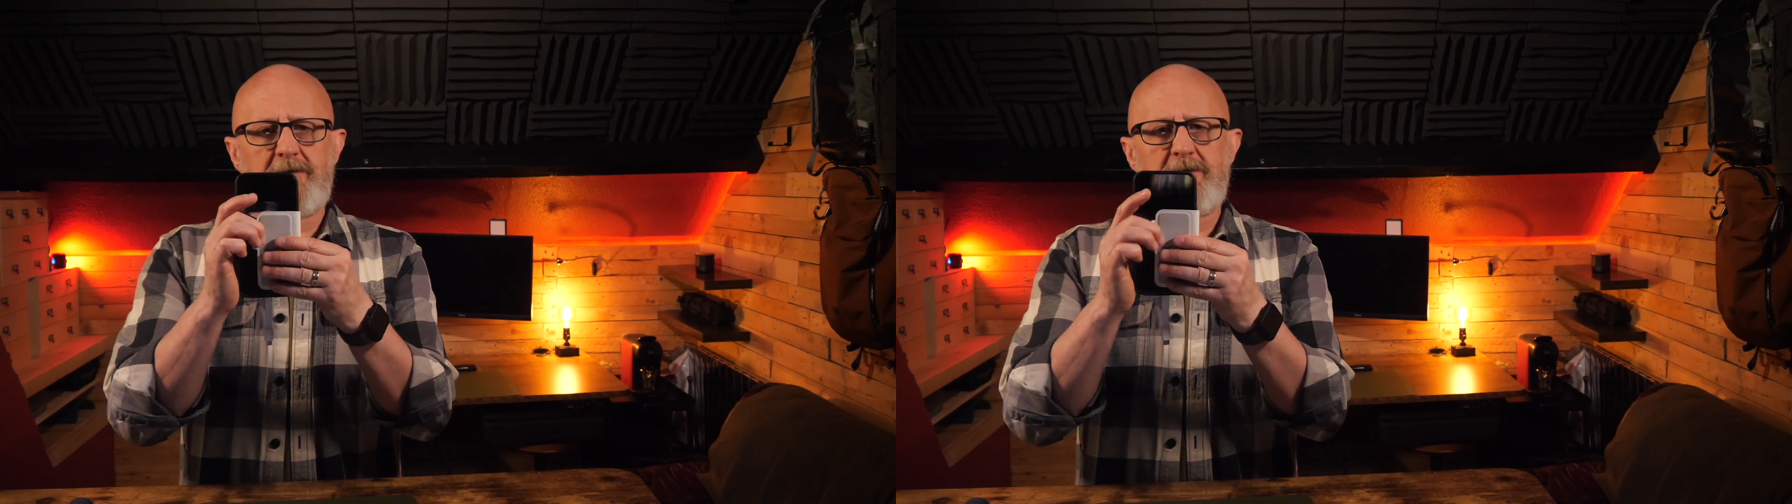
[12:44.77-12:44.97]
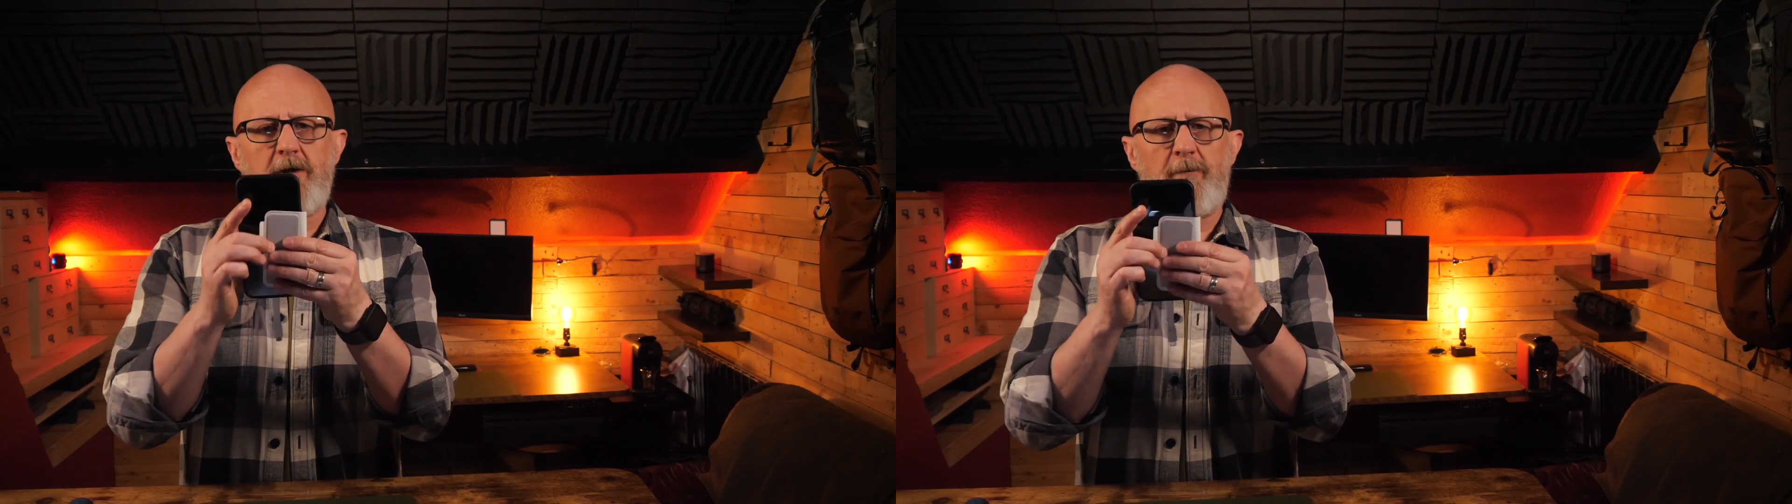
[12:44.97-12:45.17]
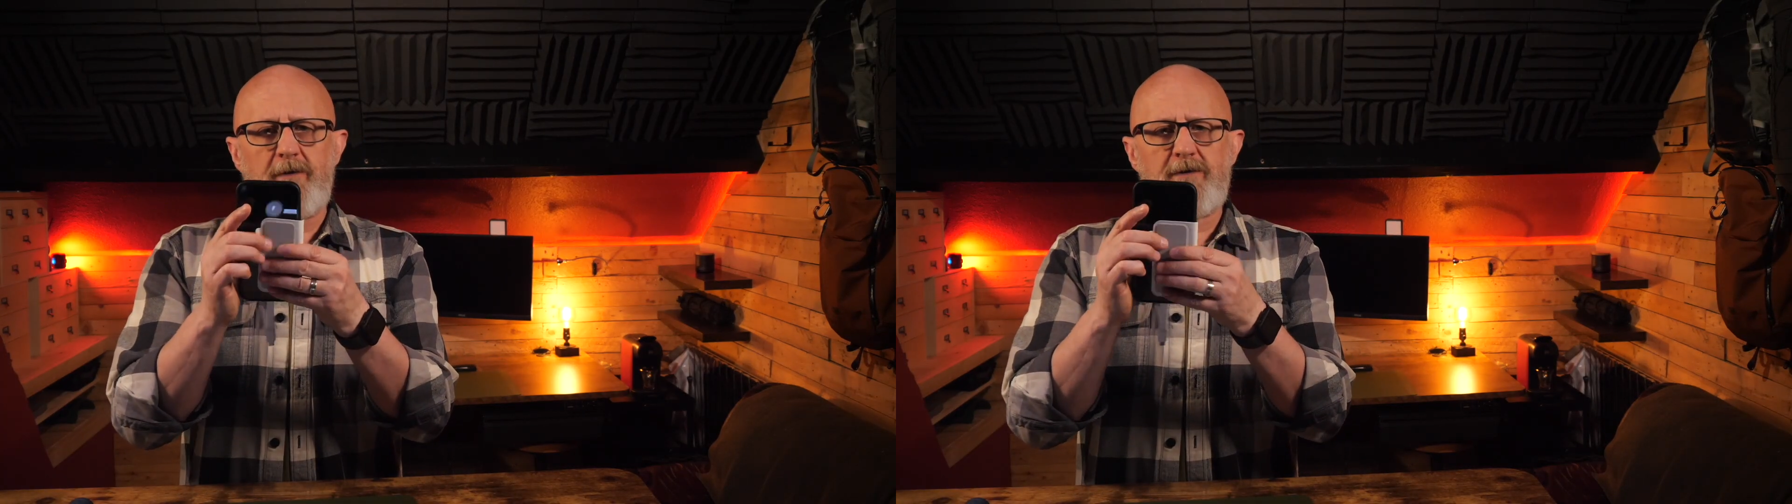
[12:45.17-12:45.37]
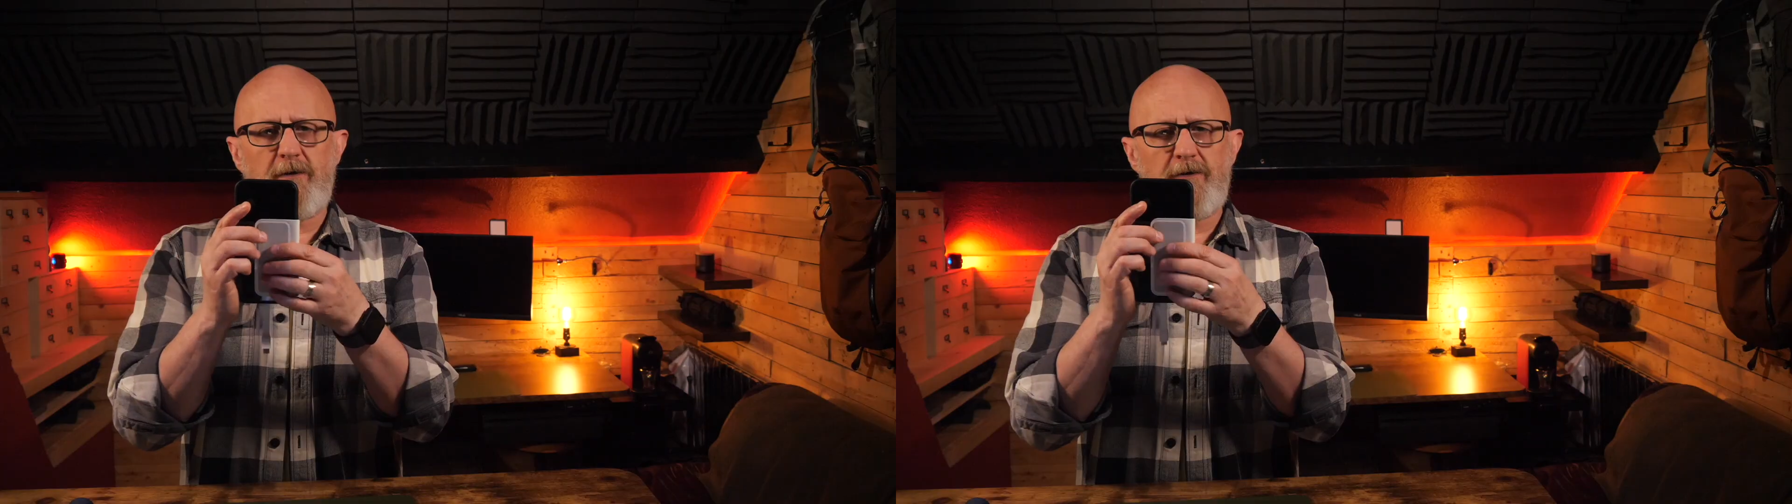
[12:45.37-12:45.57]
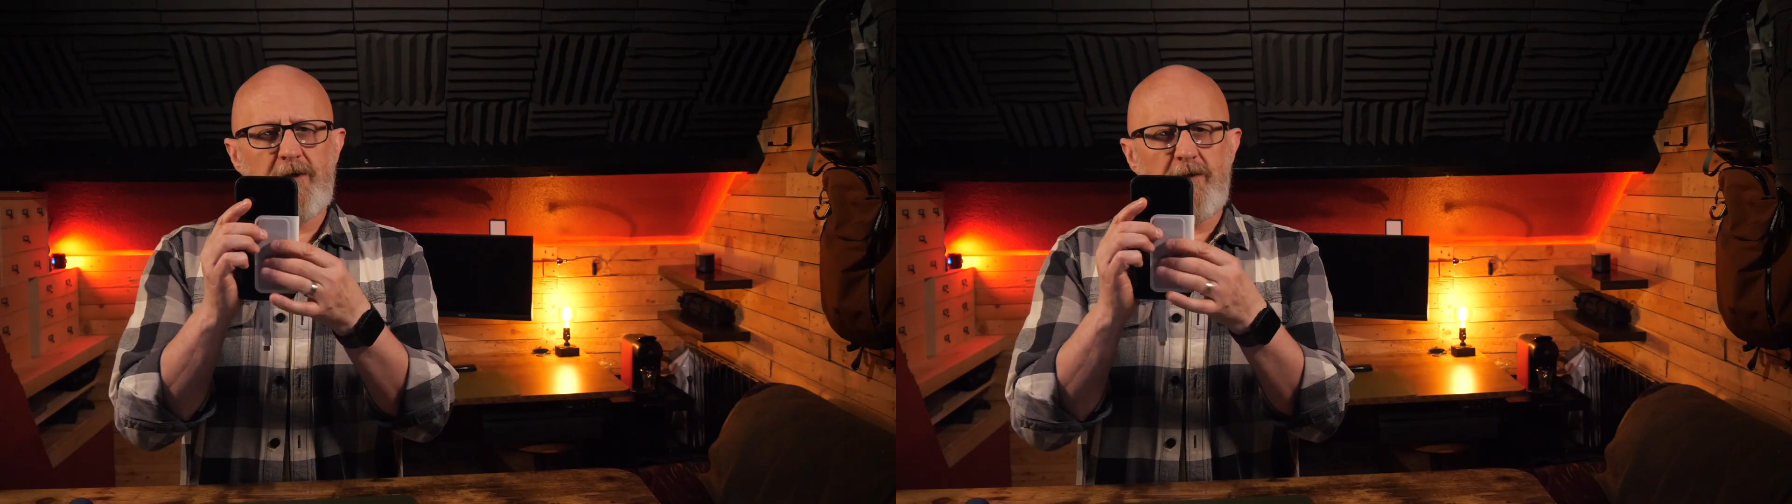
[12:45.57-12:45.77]
stop you
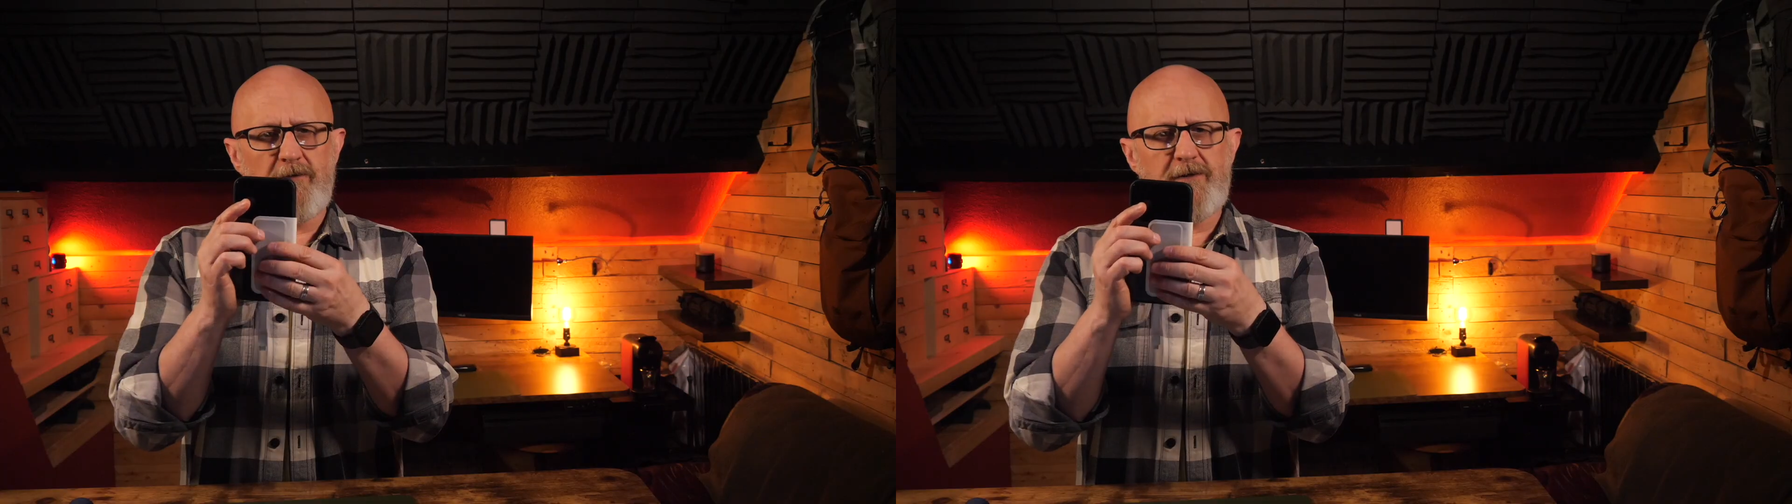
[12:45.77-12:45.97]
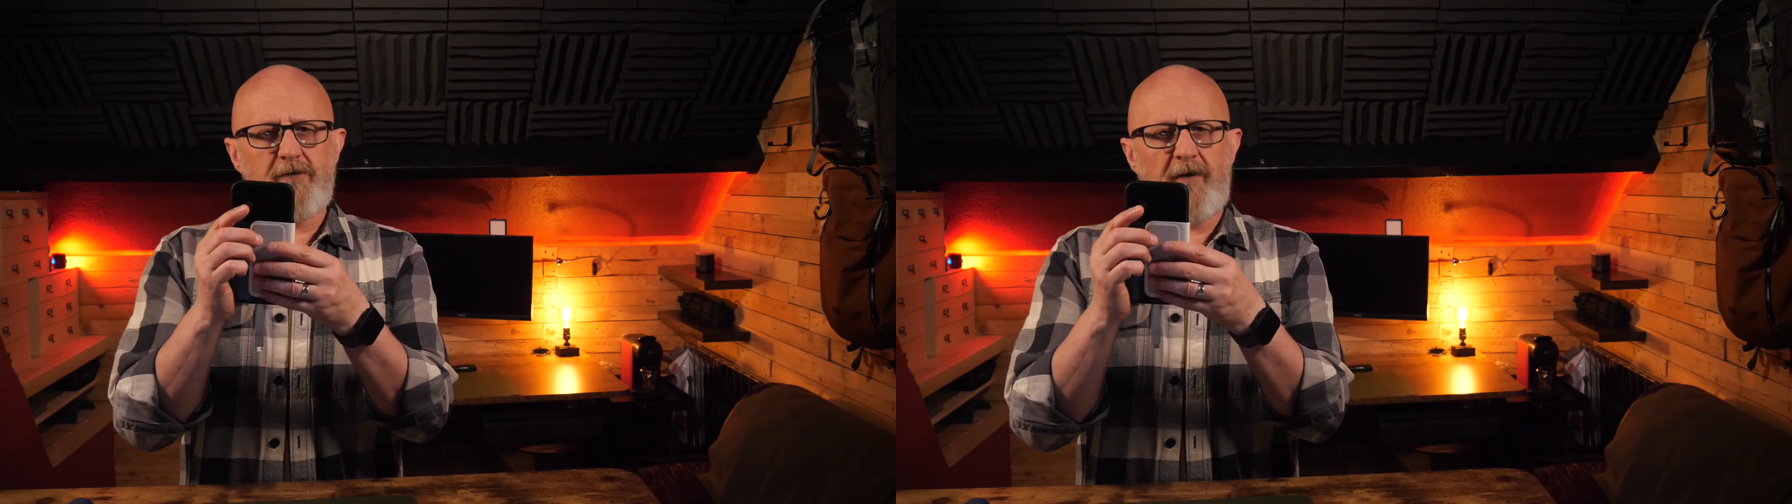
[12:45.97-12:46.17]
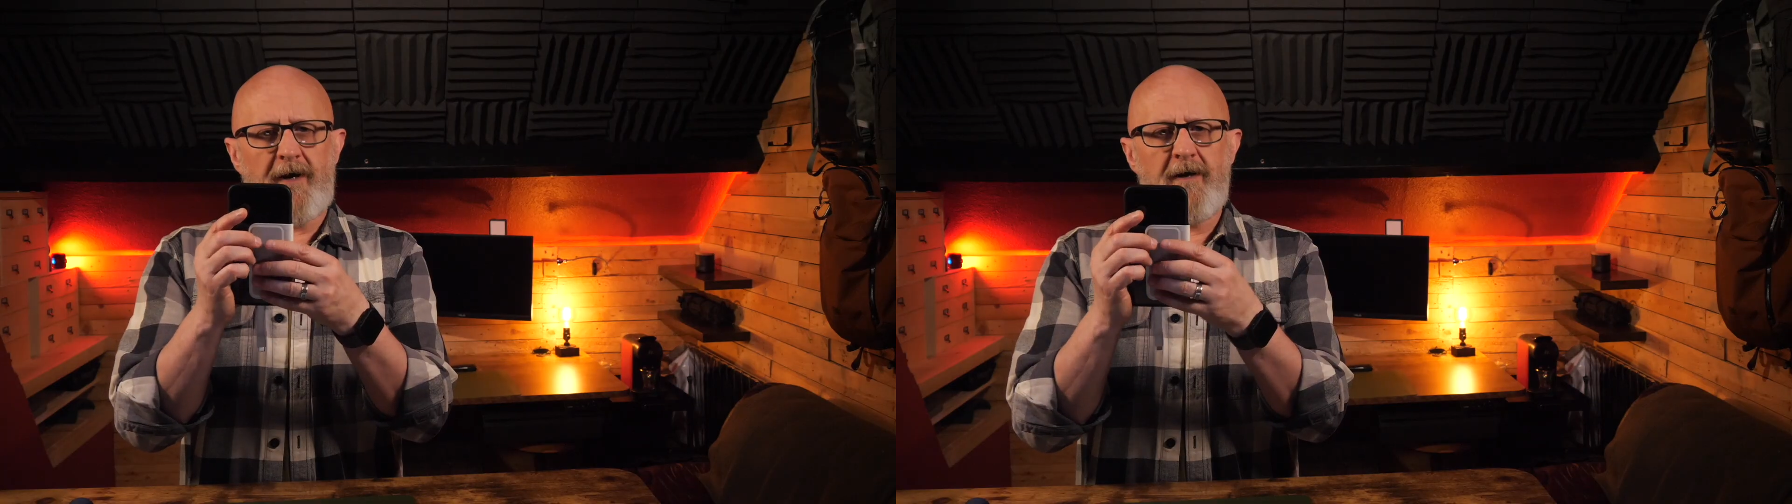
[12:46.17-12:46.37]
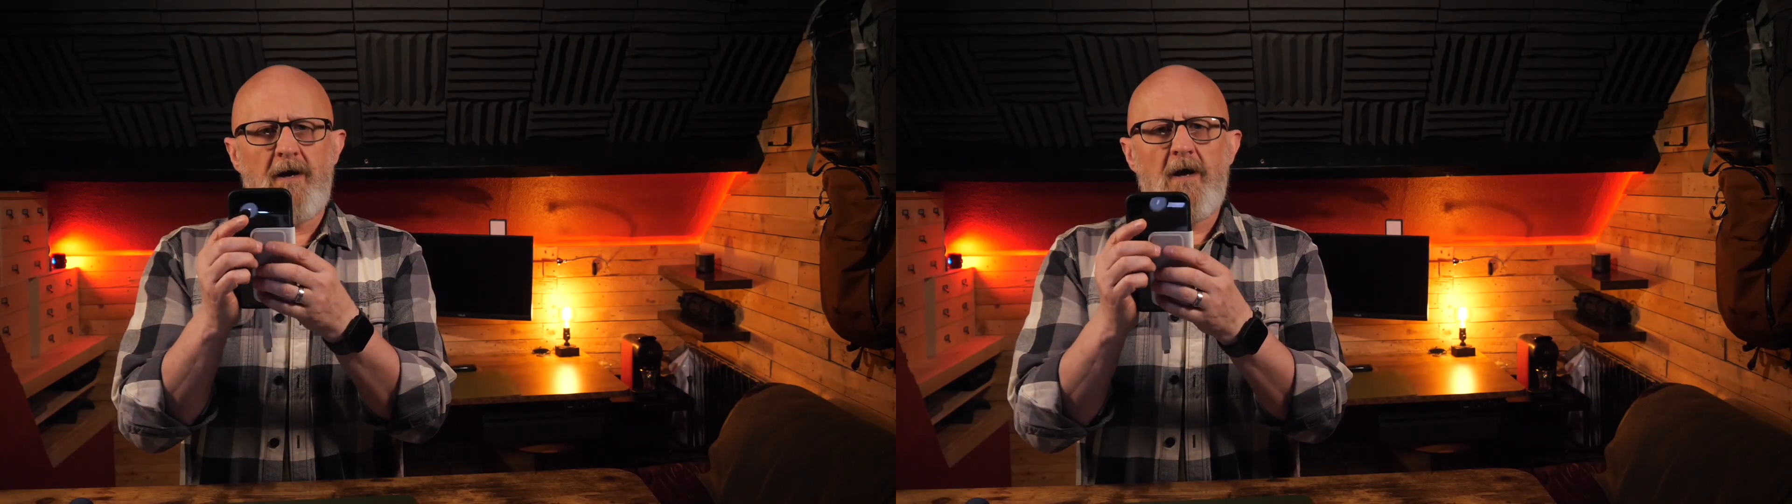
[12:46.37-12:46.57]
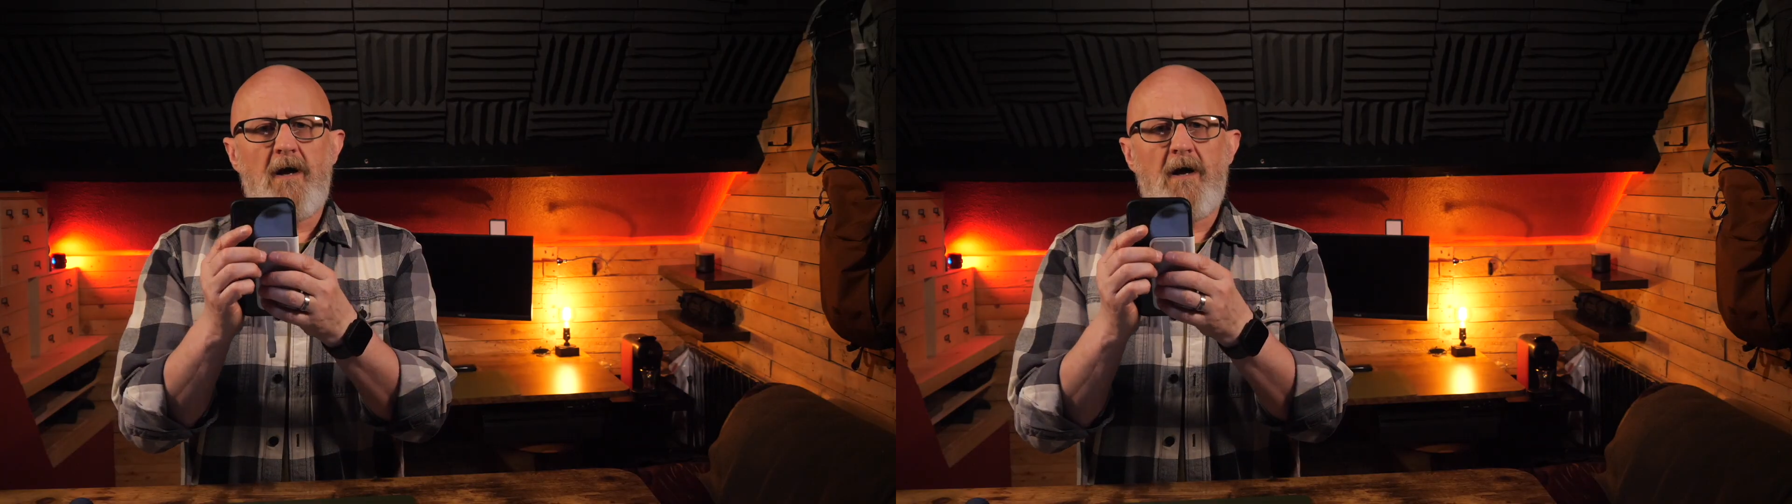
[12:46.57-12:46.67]
touching your screen,